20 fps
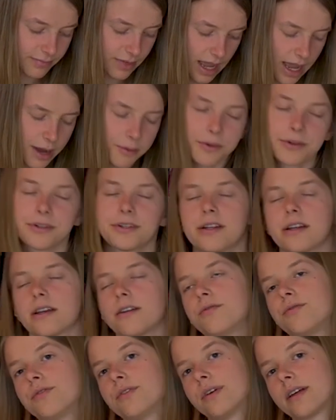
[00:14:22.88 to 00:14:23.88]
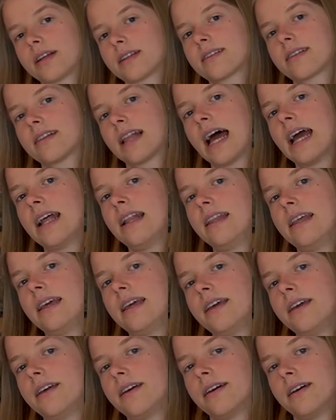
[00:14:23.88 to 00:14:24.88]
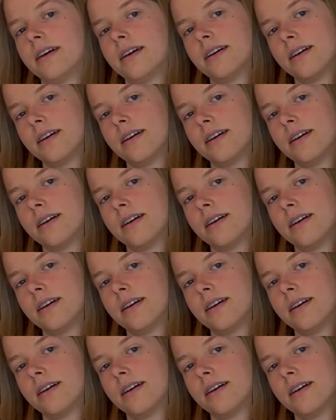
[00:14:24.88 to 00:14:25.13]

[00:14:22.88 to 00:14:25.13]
I wanted to give a slightly